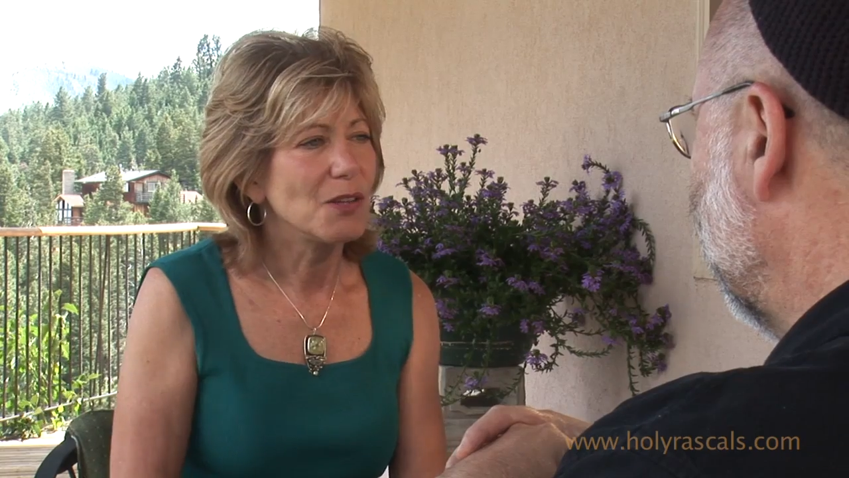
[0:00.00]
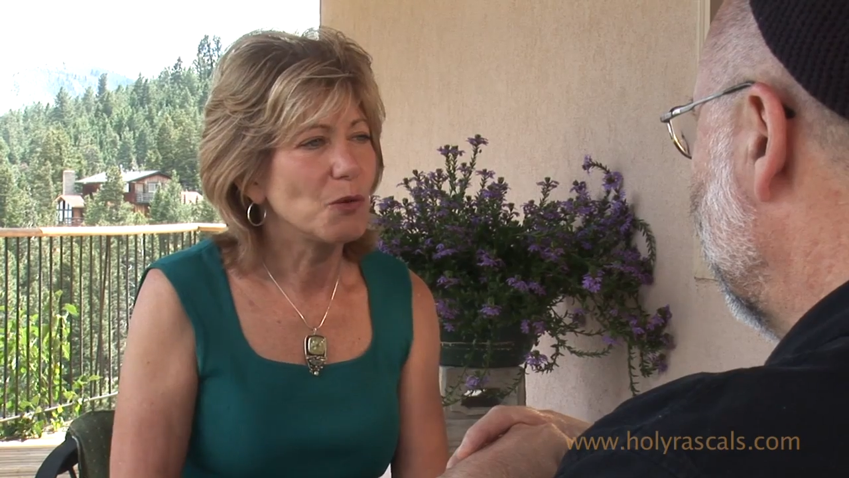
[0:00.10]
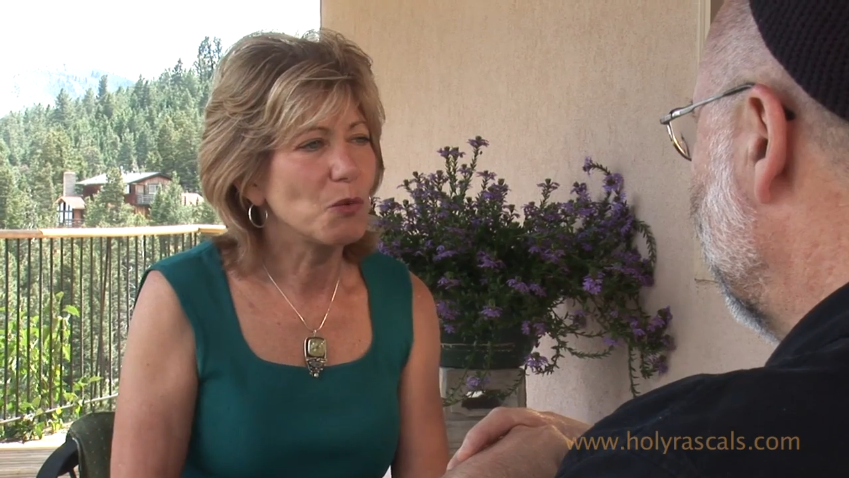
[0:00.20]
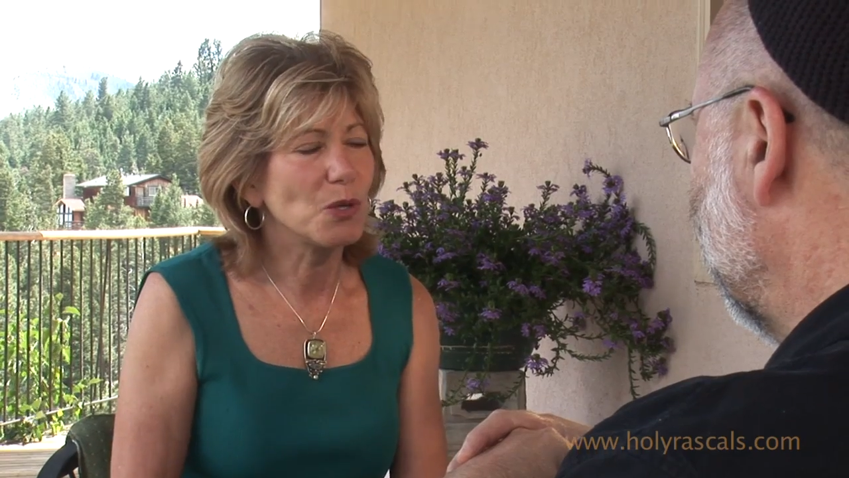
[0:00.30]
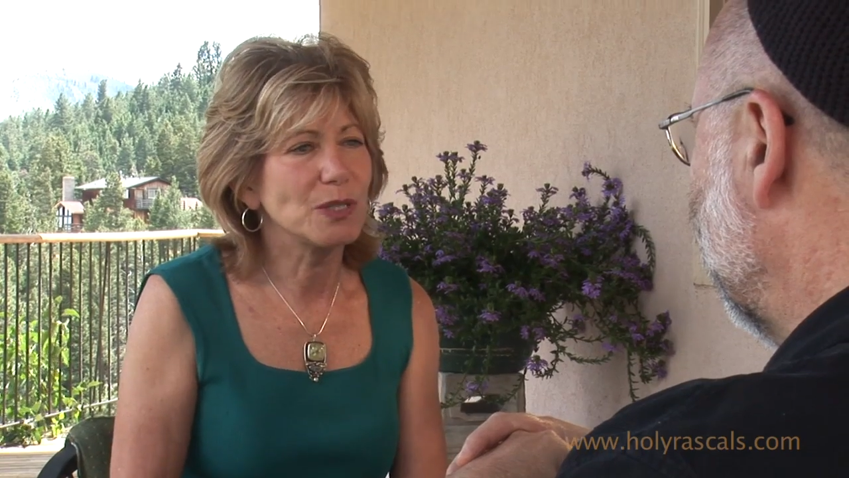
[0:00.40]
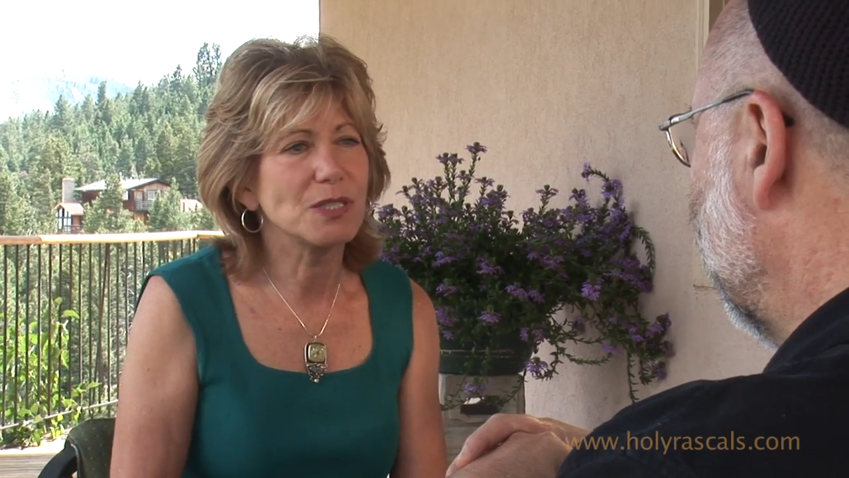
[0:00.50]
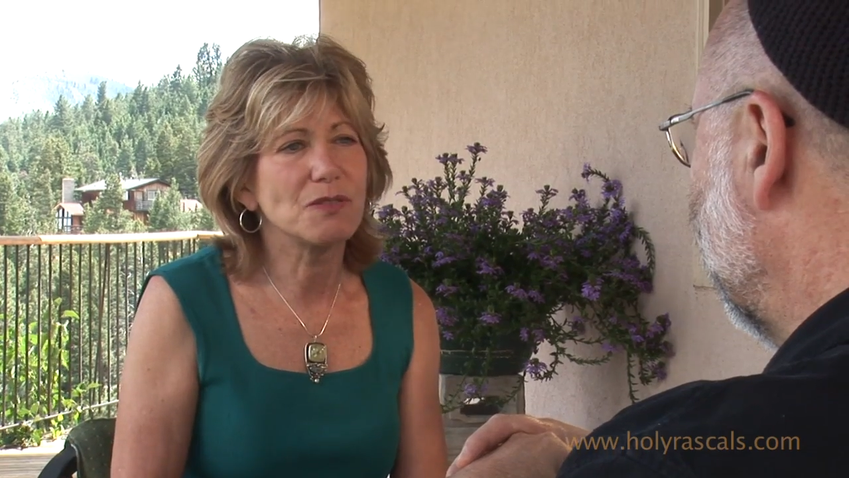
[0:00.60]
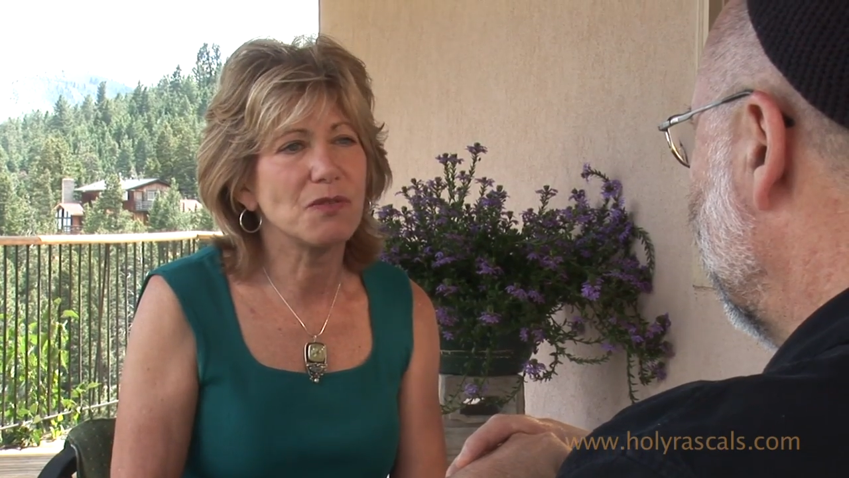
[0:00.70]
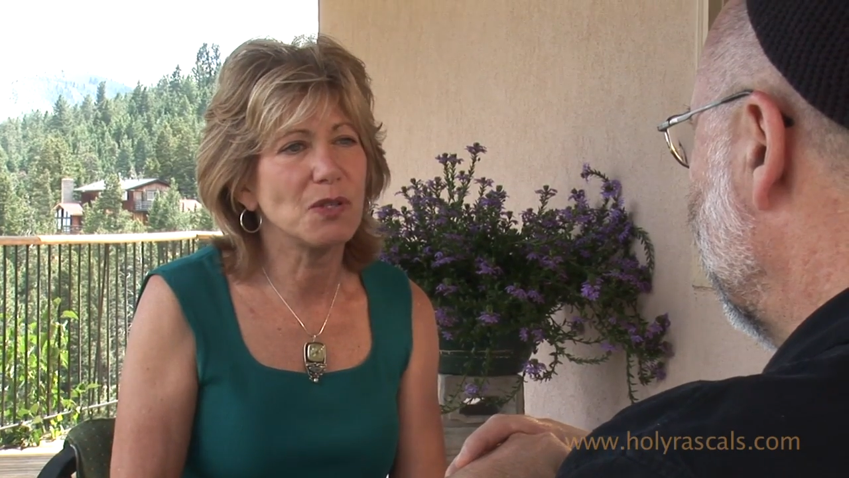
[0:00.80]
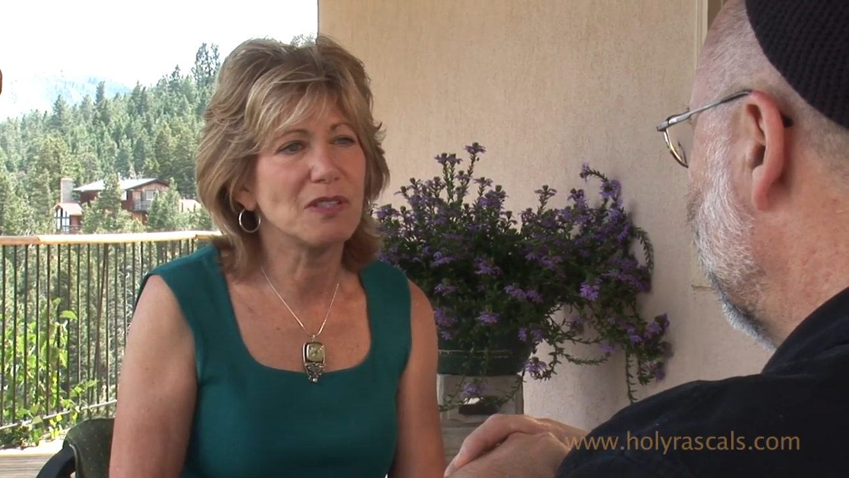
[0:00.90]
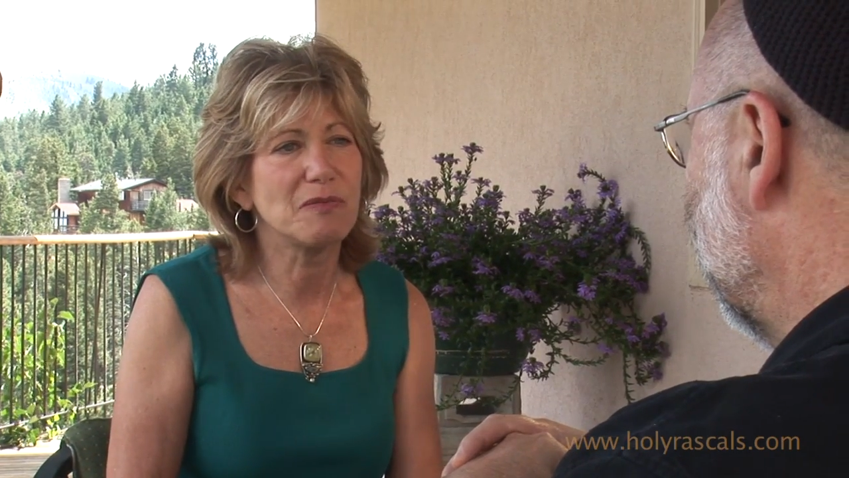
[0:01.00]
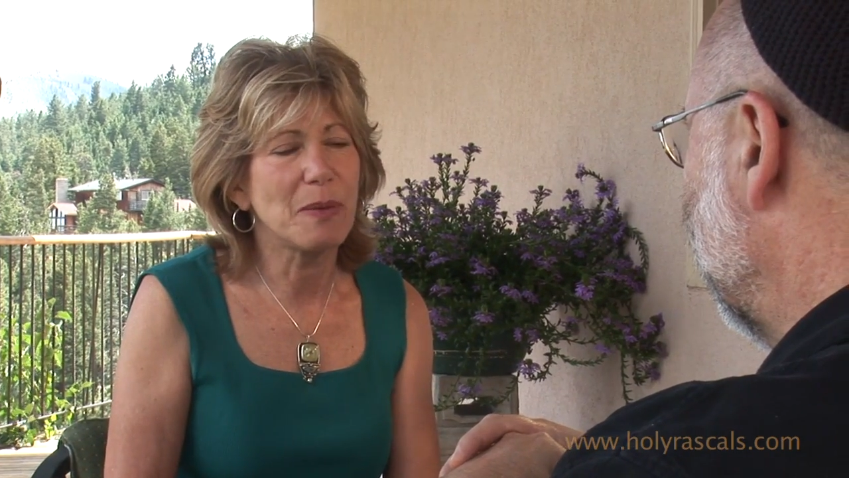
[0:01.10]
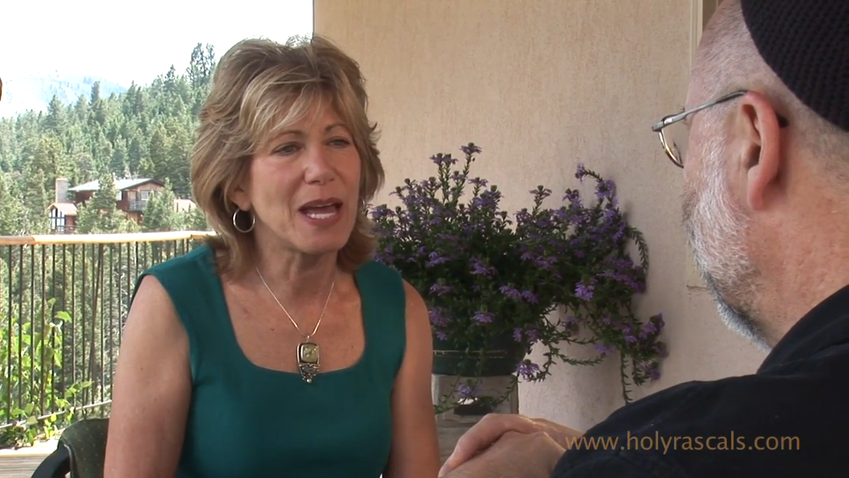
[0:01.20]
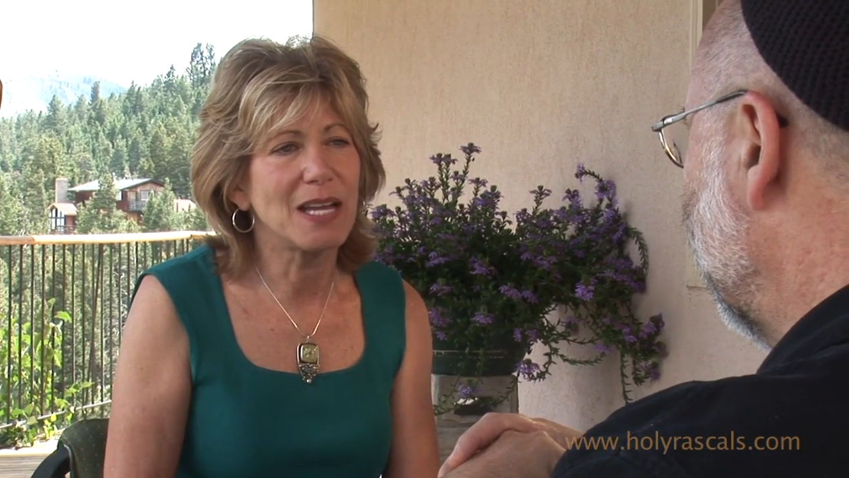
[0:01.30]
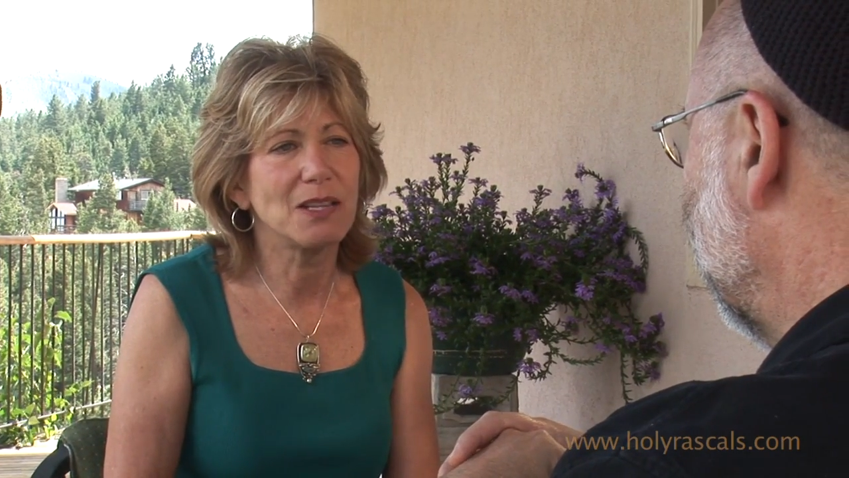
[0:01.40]
the world is full of
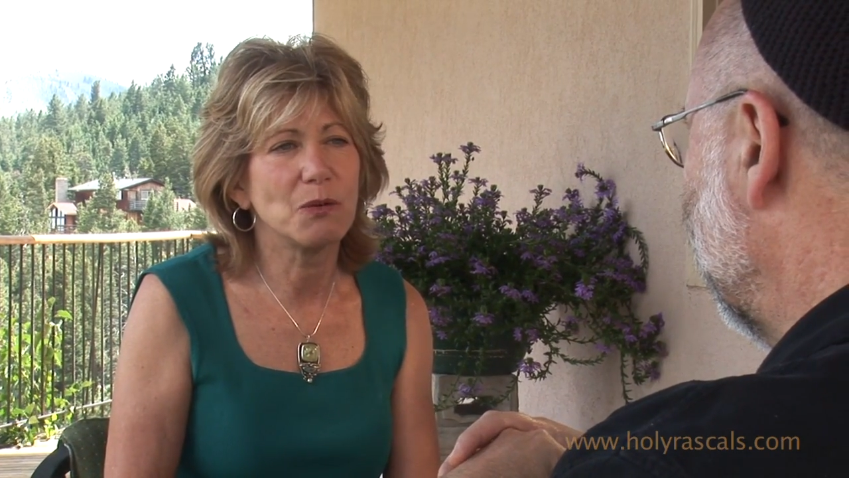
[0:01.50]
pain,